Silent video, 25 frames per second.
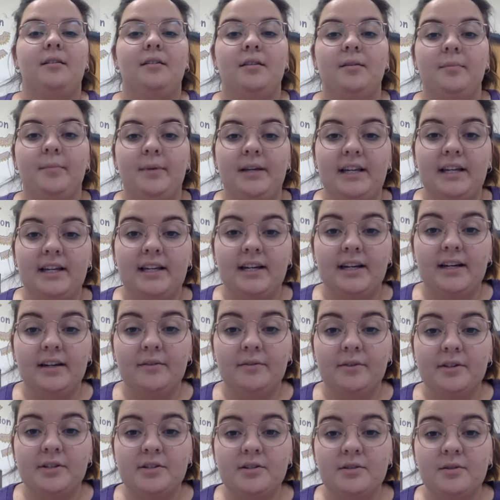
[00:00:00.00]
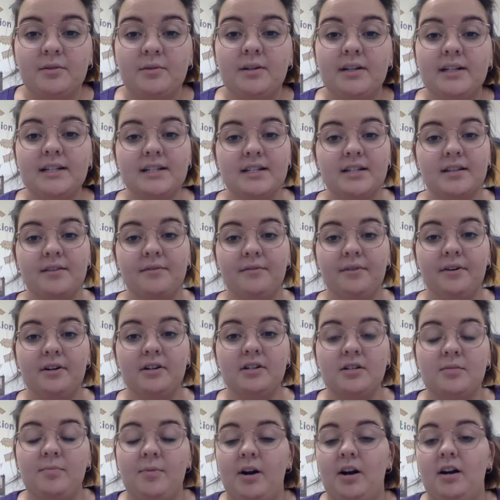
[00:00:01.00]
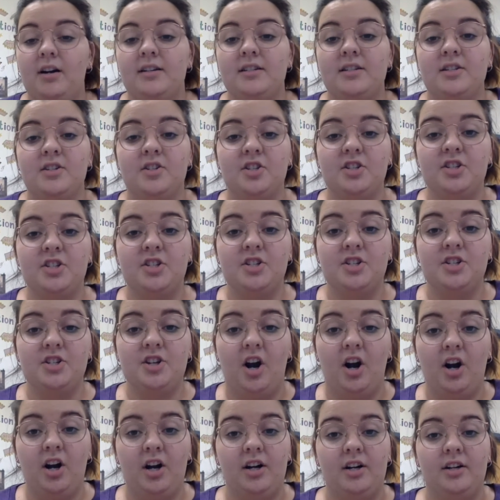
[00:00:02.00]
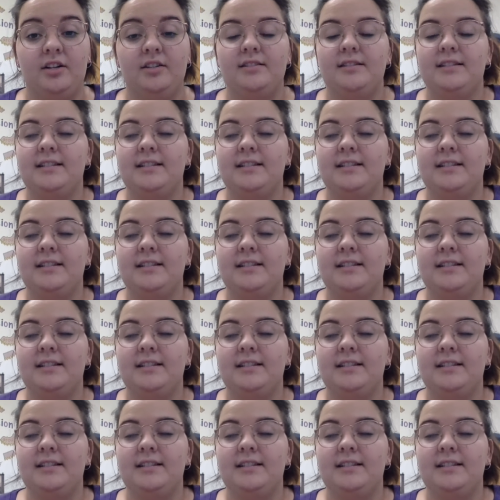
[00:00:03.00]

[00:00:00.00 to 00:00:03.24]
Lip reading: The beginning of the story is the first part. It's the start.